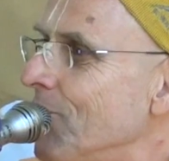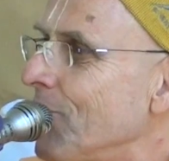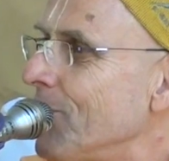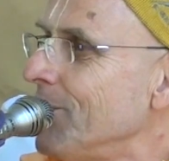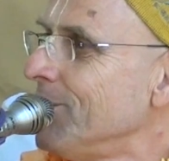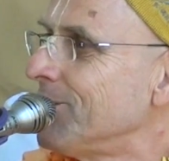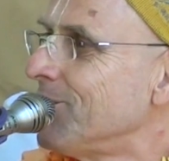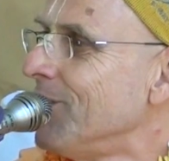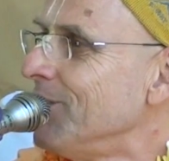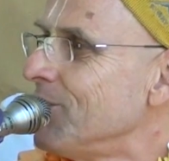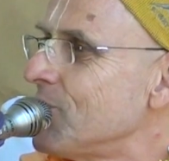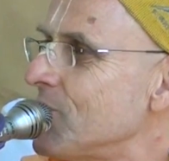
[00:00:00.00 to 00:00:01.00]
difficult to
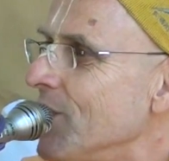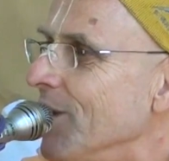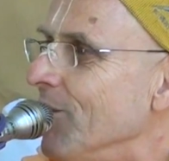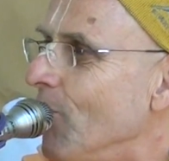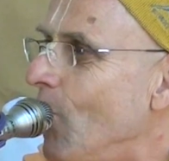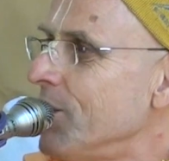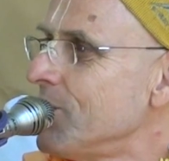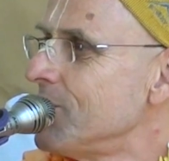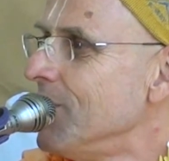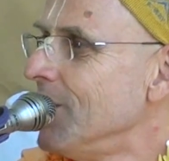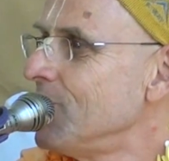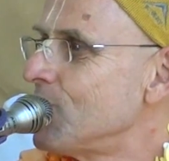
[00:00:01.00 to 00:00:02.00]
understand what
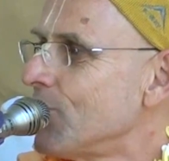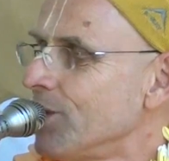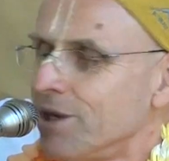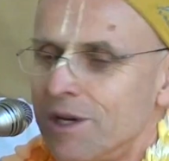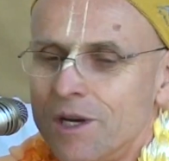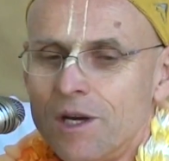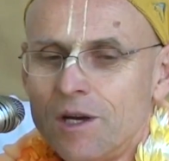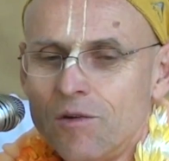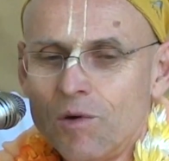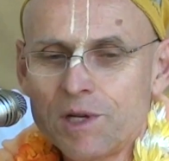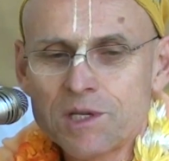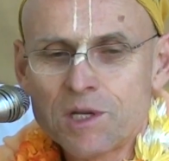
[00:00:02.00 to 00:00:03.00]
is nature,
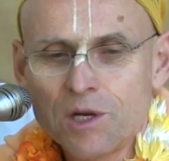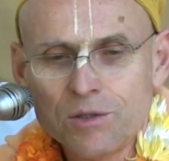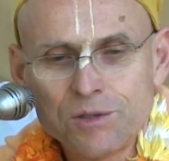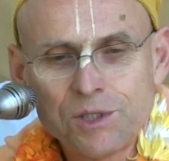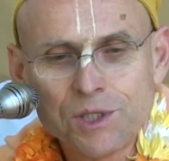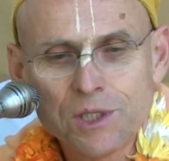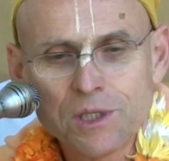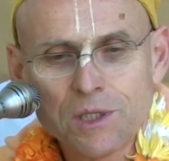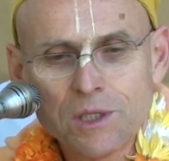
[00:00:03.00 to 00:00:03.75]
what is culture.